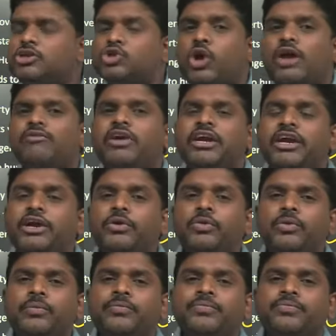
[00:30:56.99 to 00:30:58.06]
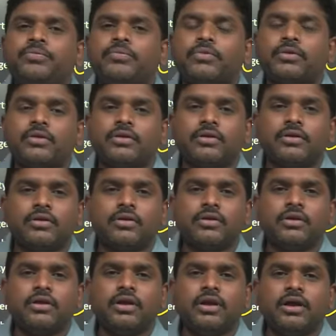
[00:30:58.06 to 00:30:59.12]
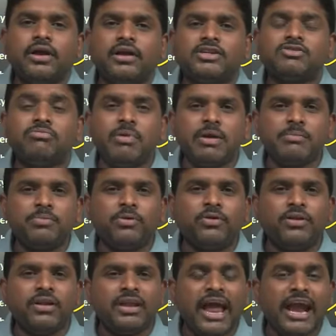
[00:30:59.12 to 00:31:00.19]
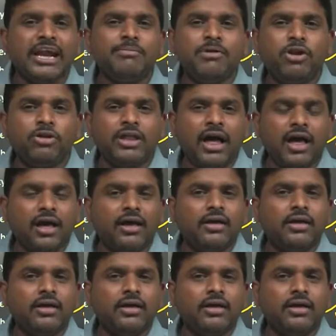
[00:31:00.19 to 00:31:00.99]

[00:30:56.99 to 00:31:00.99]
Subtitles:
so I went into swimming pool, land below the,